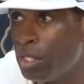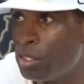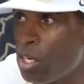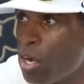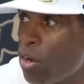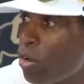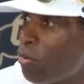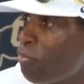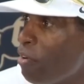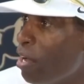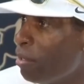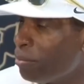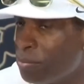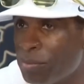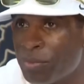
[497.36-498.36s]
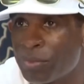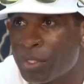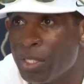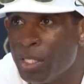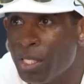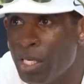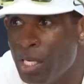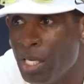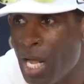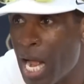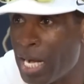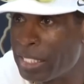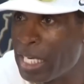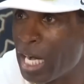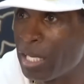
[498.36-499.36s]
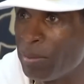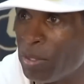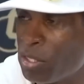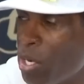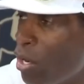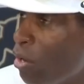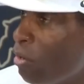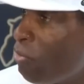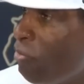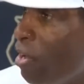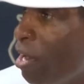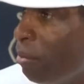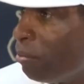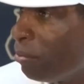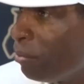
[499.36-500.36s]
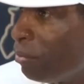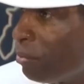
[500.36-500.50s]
Turn on the film. I tell him to turn on the film.